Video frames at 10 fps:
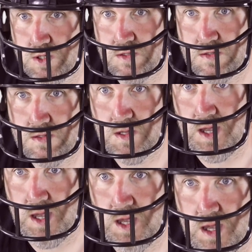and
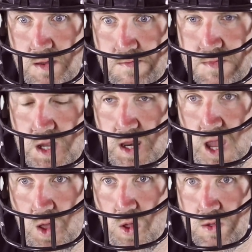
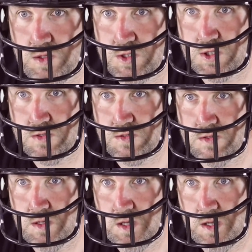crayons
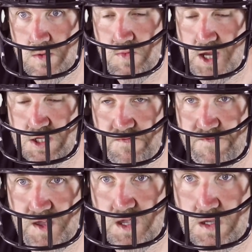and wrestling
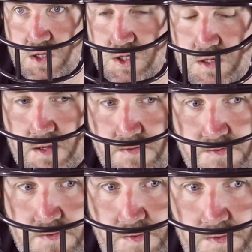figures.
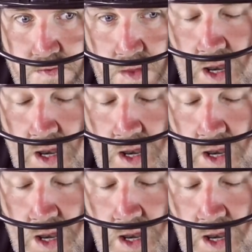And,